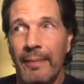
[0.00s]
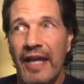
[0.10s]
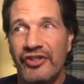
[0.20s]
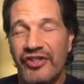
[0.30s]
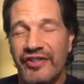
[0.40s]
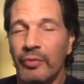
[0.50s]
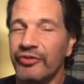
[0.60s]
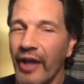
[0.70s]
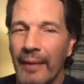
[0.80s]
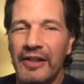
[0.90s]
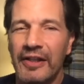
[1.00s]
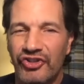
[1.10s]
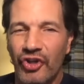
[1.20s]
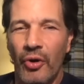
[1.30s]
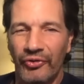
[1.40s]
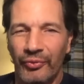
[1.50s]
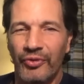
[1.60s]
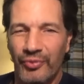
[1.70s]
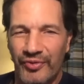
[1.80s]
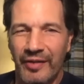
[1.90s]
agency with Tommy Lee Jones,
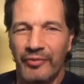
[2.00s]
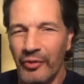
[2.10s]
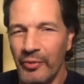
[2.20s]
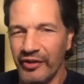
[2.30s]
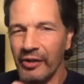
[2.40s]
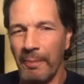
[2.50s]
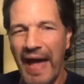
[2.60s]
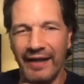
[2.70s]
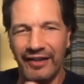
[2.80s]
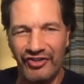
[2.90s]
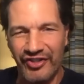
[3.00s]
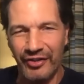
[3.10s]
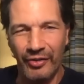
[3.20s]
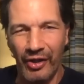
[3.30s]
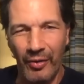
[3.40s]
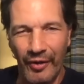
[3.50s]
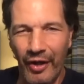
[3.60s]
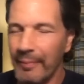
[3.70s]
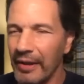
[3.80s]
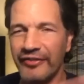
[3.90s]
which was there was a little package deal going
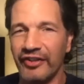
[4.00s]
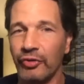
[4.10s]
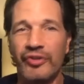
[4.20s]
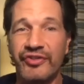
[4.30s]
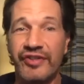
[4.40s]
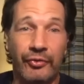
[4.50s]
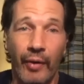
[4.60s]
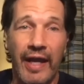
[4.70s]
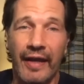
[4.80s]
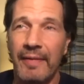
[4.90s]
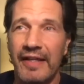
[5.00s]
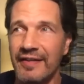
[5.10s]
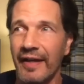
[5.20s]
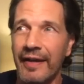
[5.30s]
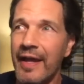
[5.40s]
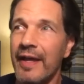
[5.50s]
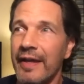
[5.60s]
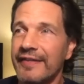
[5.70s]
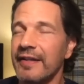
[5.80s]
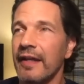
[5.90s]
on. But listen, Chris did great. I mean, it's like.
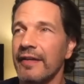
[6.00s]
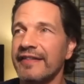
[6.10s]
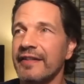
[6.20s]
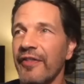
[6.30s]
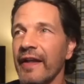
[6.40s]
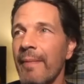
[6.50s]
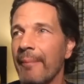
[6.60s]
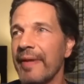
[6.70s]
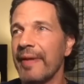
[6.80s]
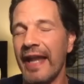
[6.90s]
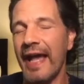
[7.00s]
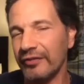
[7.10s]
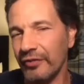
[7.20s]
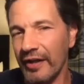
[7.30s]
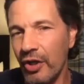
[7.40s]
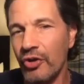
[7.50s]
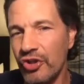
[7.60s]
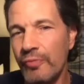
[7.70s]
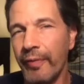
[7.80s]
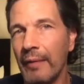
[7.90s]
That's the thing about being an actor, and I know
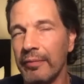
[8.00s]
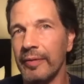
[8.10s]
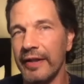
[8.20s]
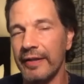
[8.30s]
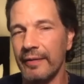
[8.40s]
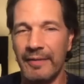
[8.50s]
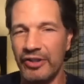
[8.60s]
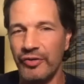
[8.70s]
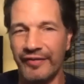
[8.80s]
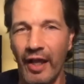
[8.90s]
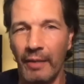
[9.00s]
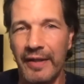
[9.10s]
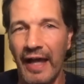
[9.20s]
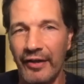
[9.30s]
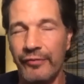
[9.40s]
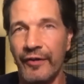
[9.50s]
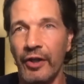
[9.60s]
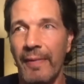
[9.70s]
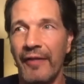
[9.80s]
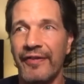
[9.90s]
you probably, I mean, you can tell me how you feel
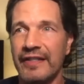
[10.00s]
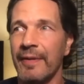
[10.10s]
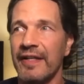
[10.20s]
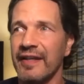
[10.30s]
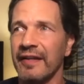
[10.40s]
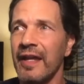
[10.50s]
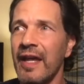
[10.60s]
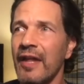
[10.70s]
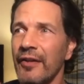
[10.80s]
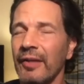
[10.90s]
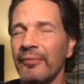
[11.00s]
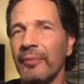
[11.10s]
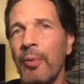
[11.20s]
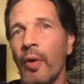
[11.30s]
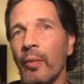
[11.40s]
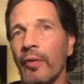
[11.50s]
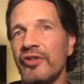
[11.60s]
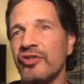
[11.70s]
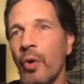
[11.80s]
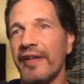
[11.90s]
about this, but it's like there comes a point where
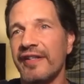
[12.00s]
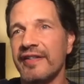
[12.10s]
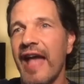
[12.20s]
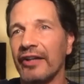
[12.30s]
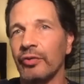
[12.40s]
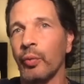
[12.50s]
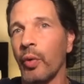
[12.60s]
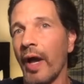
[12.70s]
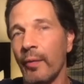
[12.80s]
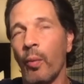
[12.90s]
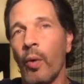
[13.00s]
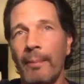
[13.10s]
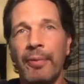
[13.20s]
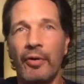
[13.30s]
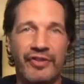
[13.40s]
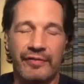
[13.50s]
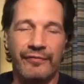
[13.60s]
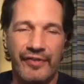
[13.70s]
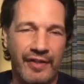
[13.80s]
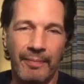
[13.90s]
there's no exact right one person
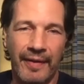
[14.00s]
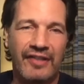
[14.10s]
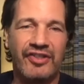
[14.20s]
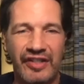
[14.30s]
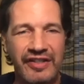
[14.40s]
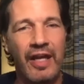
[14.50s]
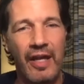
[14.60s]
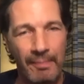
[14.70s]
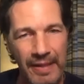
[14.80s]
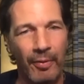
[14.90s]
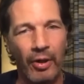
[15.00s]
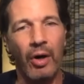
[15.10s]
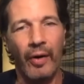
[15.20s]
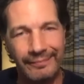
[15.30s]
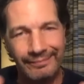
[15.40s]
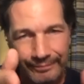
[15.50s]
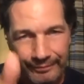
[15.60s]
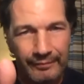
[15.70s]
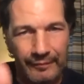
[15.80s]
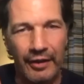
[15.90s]
for something. It's just people going,
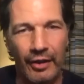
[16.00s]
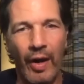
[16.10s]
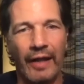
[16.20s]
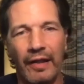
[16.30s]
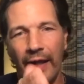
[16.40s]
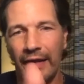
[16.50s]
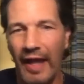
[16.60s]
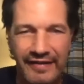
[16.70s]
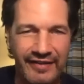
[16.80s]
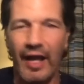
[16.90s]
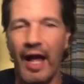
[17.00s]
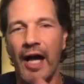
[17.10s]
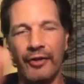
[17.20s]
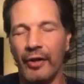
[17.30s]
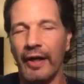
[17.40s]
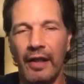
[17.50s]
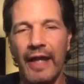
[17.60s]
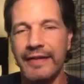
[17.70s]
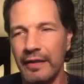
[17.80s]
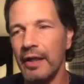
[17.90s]
you know, I like Scott or I
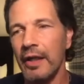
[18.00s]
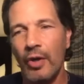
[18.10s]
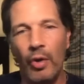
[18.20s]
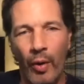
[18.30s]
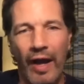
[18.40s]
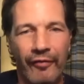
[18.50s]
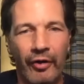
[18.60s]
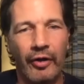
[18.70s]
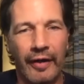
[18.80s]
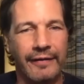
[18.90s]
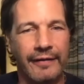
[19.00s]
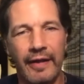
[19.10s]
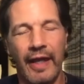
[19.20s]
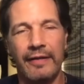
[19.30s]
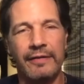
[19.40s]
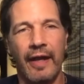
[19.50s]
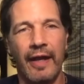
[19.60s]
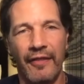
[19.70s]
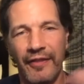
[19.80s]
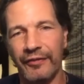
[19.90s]
like whoever, and
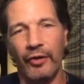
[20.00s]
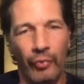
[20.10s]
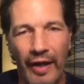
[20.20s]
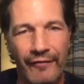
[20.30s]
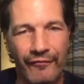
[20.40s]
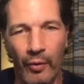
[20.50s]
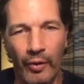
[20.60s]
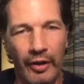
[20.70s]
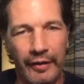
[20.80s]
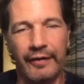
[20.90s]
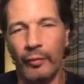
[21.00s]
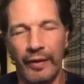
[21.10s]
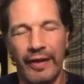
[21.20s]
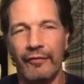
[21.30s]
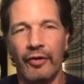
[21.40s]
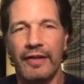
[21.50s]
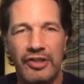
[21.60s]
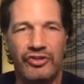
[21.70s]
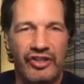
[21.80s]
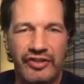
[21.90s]
I think they're great for it or whatever. And
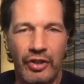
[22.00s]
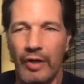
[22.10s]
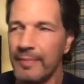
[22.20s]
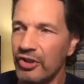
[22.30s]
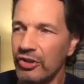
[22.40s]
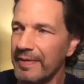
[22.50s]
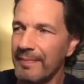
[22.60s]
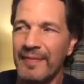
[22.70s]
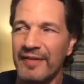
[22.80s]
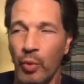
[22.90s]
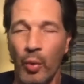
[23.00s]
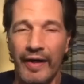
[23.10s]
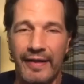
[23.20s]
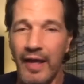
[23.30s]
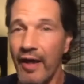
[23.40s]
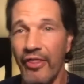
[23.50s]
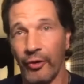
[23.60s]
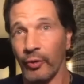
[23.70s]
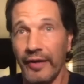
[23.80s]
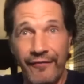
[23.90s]
you just go, I mean, it could be maybe 20,
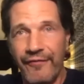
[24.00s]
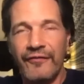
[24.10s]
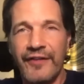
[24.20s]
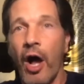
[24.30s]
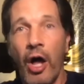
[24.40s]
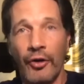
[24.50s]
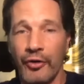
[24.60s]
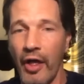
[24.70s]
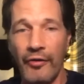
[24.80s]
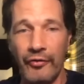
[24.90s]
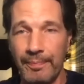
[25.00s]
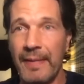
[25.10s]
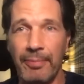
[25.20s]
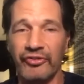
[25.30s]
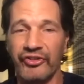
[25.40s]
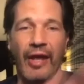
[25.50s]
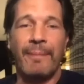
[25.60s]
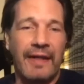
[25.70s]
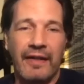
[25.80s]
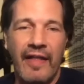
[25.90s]
30, 50, 100 other people
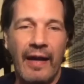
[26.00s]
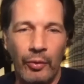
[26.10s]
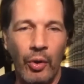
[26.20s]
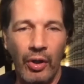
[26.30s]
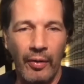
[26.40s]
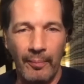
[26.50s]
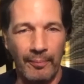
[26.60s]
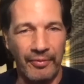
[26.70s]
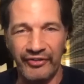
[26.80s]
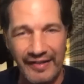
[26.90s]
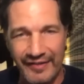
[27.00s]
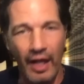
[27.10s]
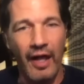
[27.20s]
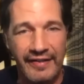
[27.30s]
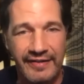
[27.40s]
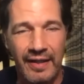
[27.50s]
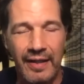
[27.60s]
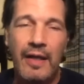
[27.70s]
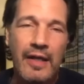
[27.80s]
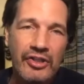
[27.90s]
stepping into that role besides us.
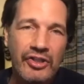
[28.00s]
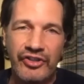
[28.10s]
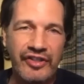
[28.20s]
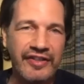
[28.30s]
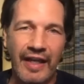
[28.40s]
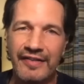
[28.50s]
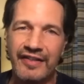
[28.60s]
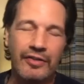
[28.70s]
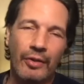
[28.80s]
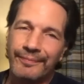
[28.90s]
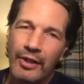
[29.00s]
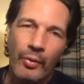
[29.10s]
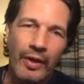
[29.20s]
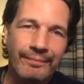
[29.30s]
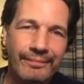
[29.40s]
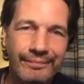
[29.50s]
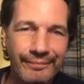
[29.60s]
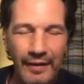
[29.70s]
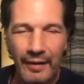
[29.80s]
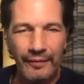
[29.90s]
So you just got to just go, you know what,
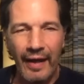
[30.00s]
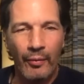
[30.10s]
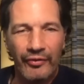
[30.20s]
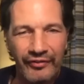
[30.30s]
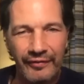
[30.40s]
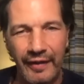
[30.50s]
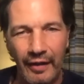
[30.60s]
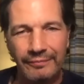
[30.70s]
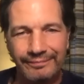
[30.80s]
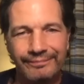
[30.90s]
that was, you know.